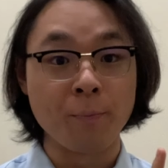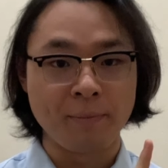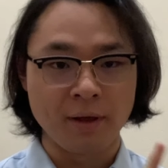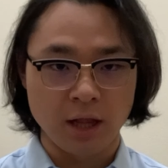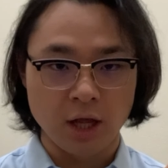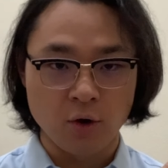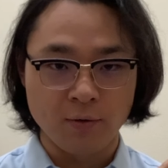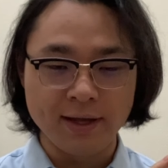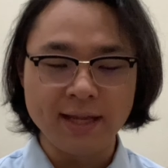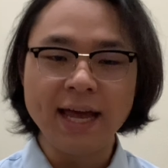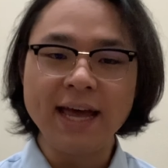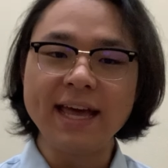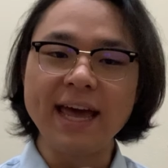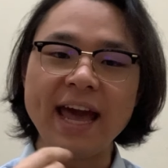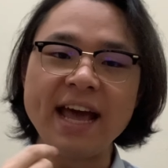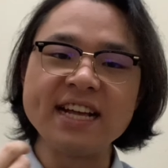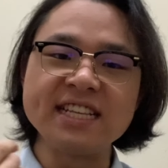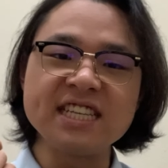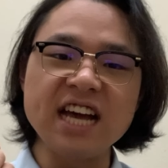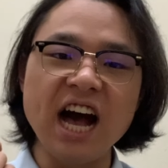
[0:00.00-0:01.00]
below it,
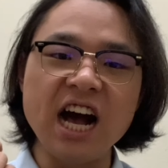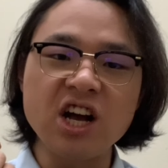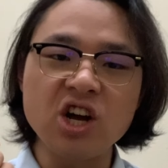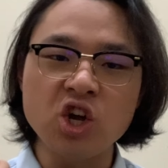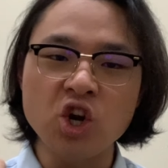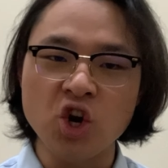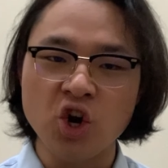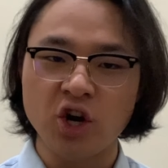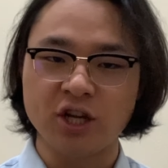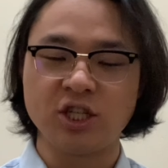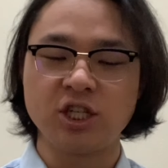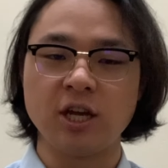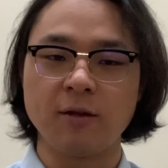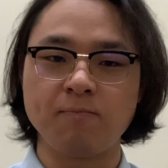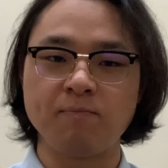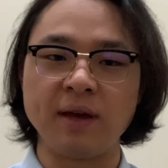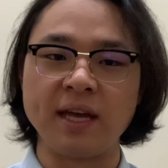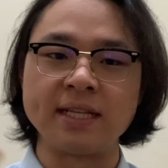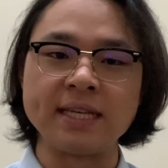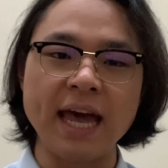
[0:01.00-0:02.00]
it's a crochet
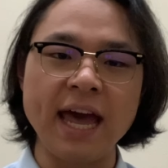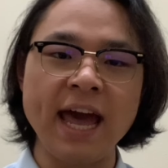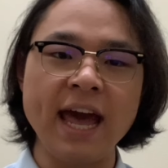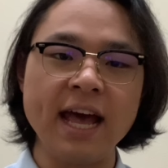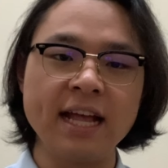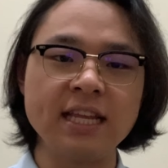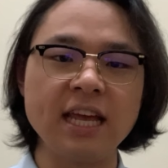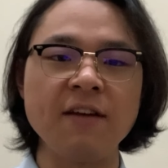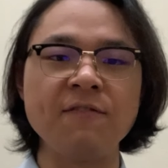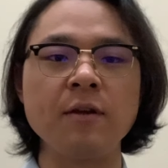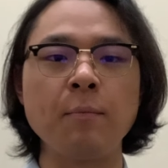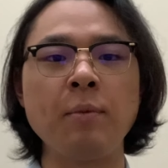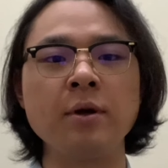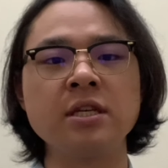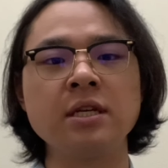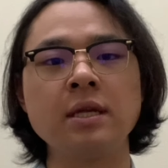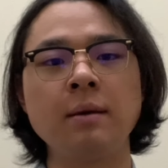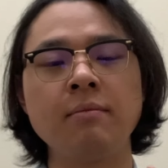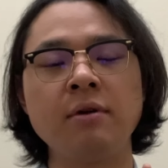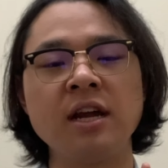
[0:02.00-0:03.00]
beat. And if the
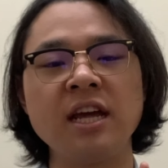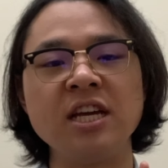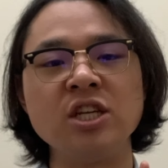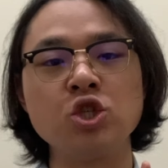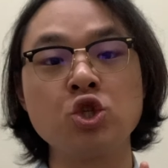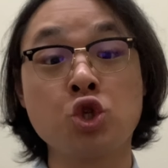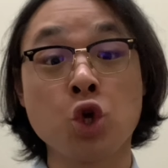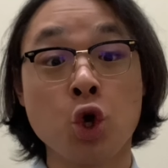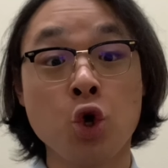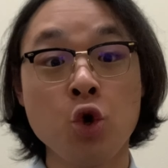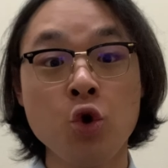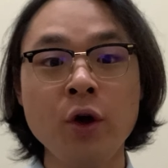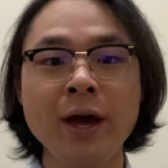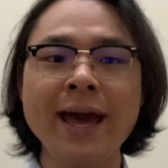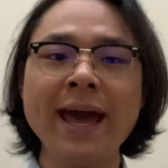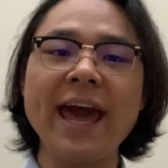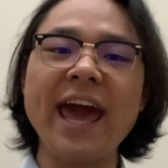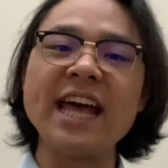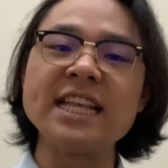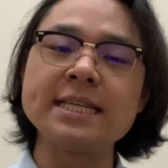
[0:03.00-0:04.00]
bottom number is
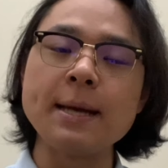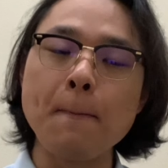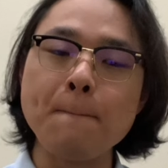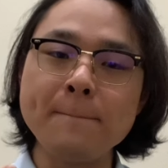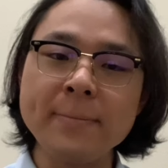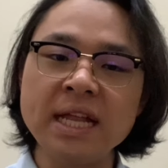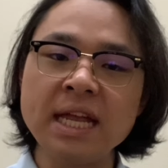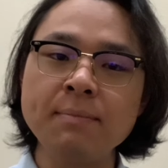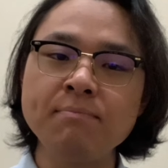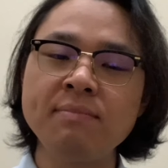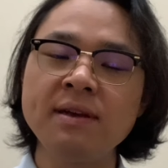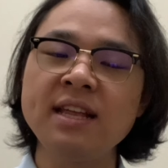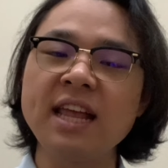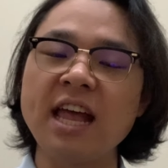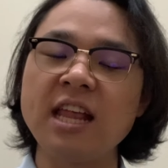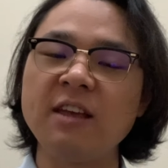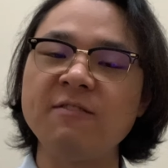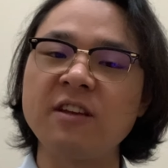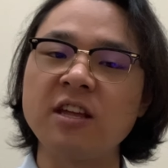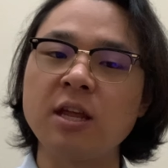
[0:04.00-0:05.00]
2, it's a minute beat.
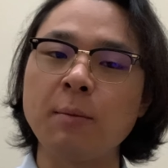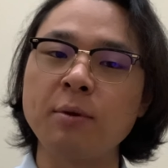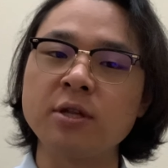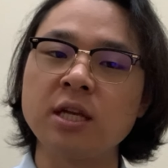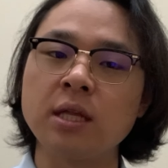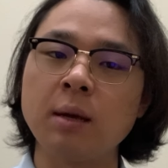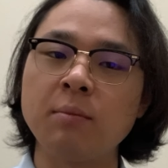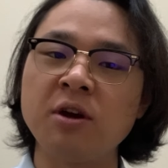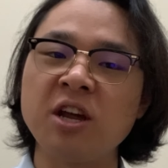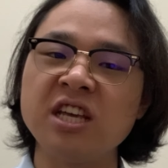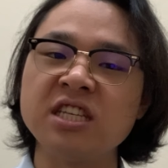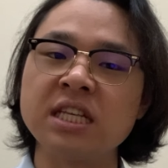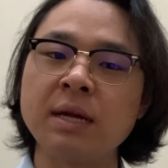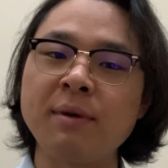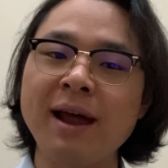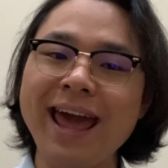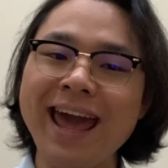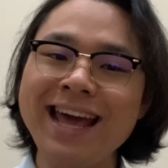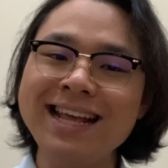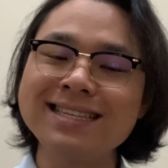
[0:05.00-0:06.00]
And if the bottom number is
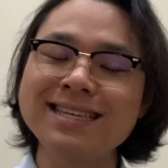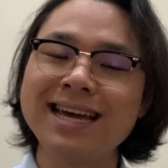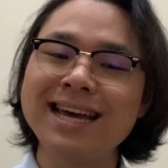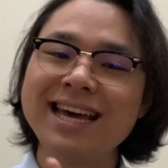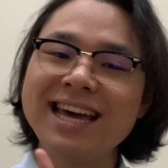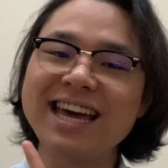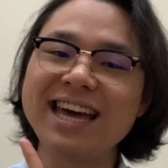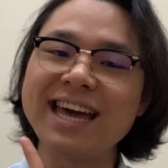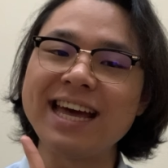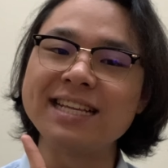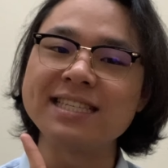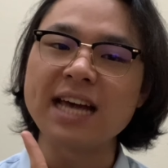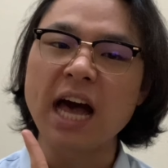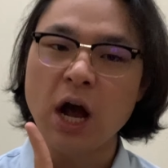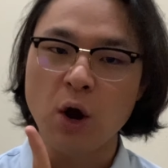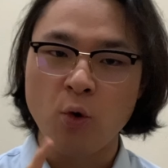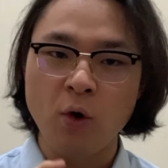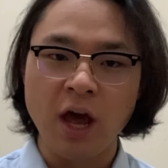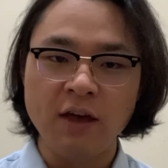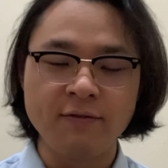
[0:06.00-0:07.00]
number 8, it's
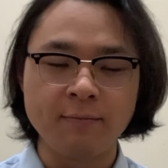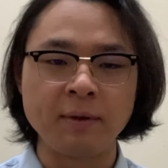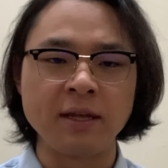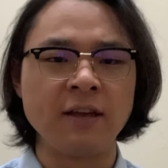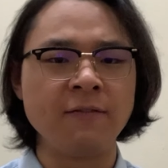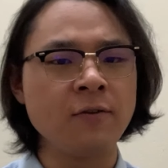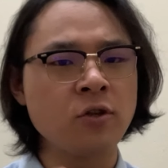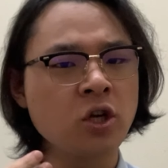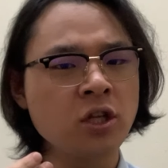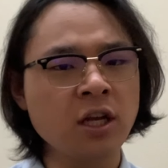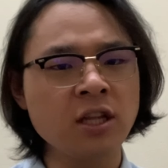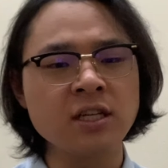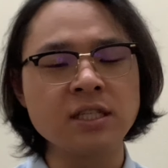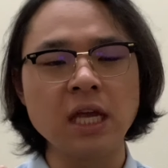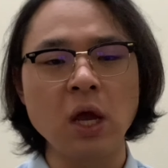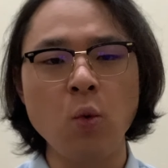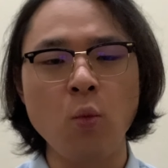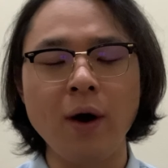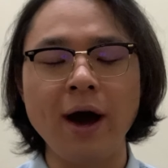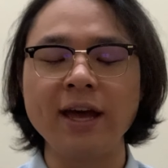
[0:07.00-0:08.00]
a quaver beat. If you don't
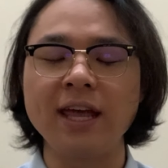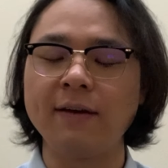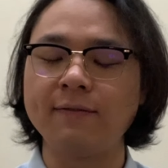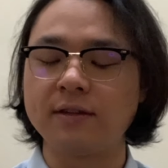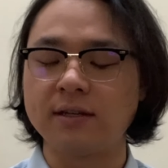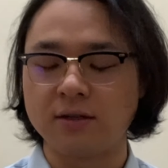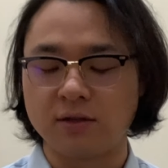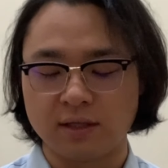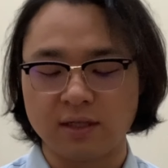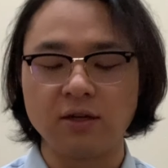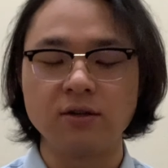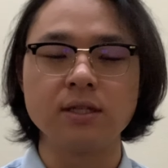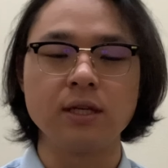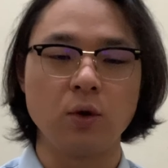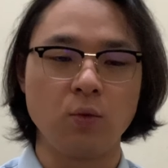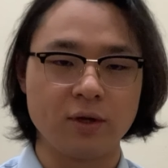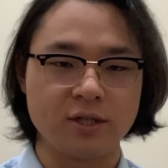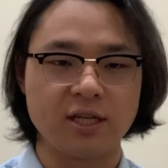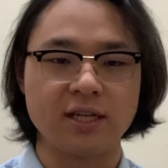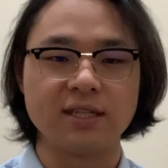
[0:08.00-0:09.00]
understand why, you have to seriously watch the